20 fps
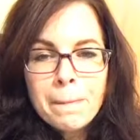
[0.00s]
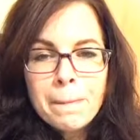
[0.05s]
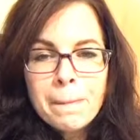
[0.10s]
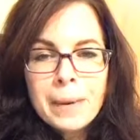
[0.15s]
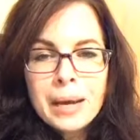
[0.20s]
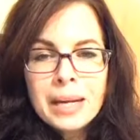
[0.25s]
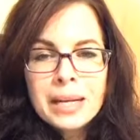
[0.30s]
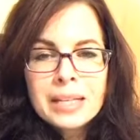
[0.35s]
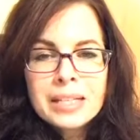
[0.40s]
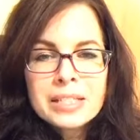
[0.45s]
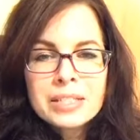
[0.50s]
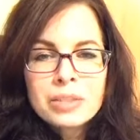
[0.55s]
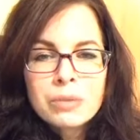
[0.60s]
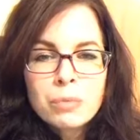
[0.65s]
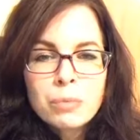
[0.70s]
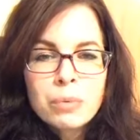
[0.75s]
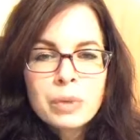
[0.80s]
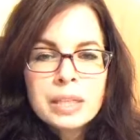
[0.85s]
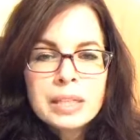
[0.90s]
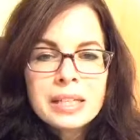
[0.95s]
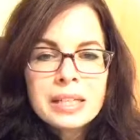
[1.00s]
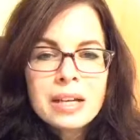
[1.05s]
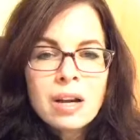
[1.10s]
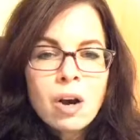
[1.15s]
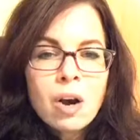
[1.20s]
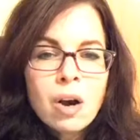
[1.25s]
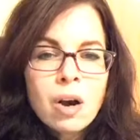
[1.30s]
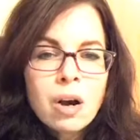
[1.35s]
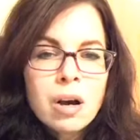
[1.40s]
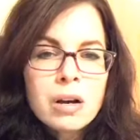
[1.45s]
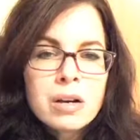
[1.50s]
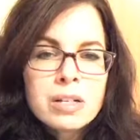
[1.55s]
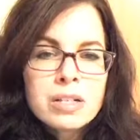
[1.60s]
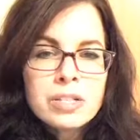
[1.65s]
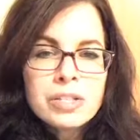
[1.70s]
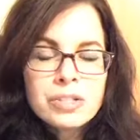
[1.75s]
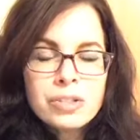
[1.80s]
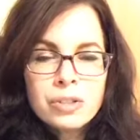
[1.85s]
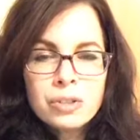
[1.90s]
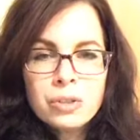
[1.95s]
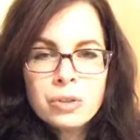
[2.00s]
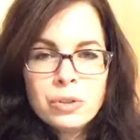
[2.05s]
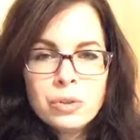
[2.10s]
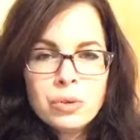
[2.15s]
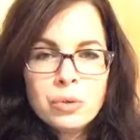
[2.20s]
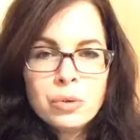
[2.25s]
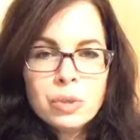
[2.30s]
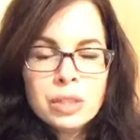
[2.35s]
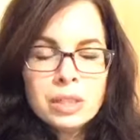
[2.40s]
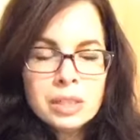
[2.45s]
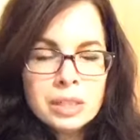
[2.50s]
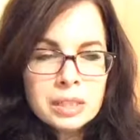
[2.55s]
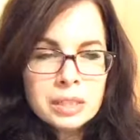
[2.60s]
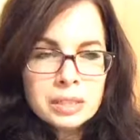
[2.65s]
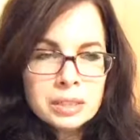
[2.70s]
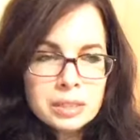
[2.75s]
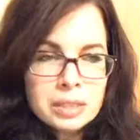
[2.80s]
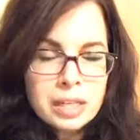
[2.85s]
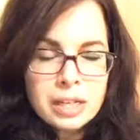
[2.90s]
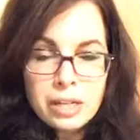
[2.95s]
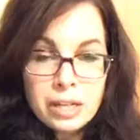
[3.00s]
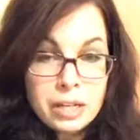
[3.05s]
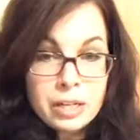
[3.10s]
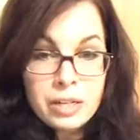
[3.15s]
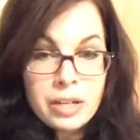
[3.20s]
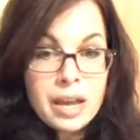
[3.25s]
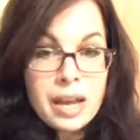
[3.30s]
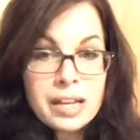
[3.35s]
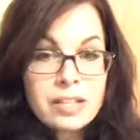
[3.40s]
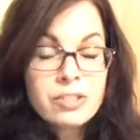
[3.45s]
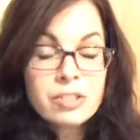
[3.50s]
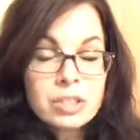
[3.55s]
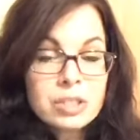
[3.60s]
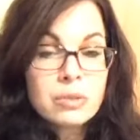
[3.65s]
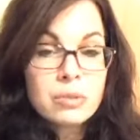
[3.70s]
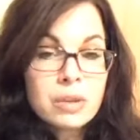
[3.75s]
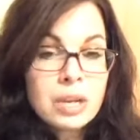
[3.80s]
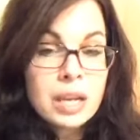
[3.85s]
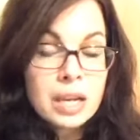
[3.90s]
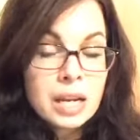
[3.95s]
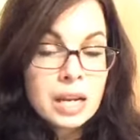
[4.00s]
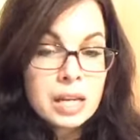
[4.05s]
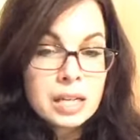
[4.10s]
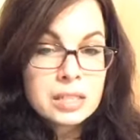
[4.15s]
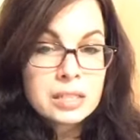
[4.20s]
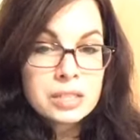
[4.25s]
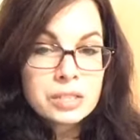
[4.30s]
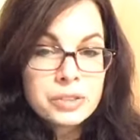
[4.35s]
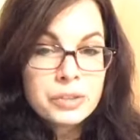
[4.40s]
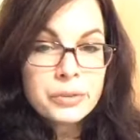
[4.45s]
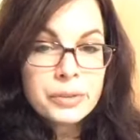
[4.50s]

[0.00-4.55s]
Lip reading: But it's really hard to, and actually you can't